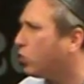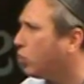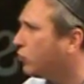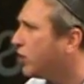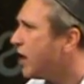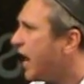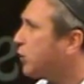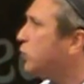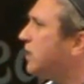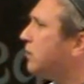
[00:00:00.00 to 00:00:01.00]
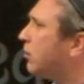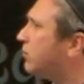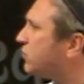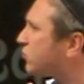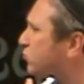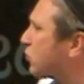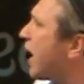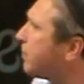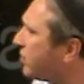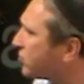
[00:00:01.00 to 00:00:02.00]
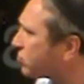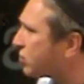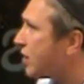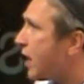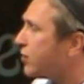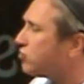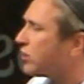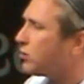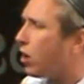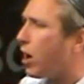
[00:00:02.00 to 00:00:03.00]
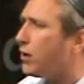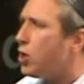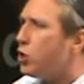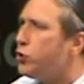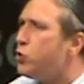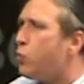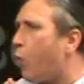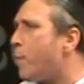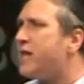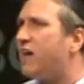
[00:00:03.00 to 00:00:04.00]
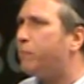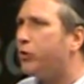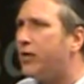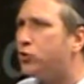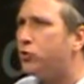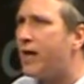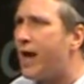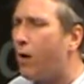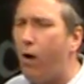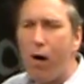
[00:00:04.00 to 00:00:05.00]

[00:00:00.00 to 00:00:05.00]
world, and you eat it on Shabbos, and you say, God, you want me to have pleasure now?